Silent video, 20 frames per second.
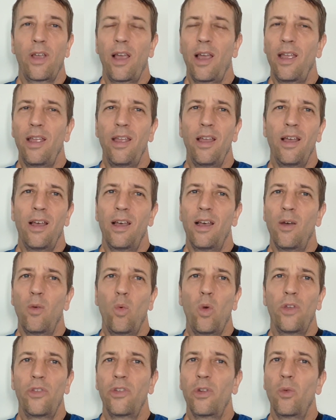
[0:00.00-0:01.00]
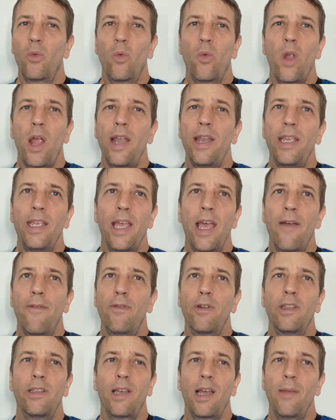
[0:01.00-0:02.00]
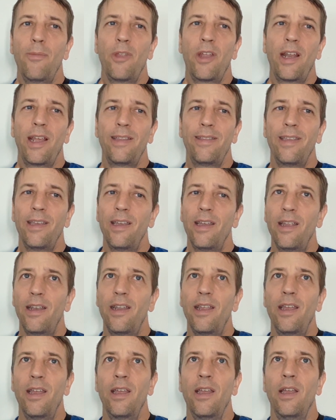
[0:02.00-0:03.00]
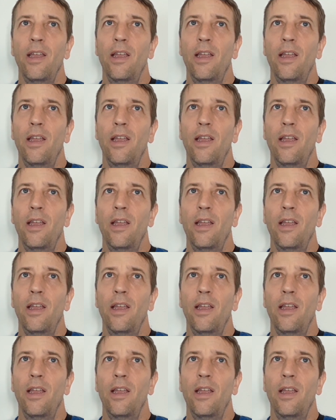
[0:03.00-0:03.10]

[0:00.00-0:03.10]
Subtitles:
I wasn't ready every time that I did.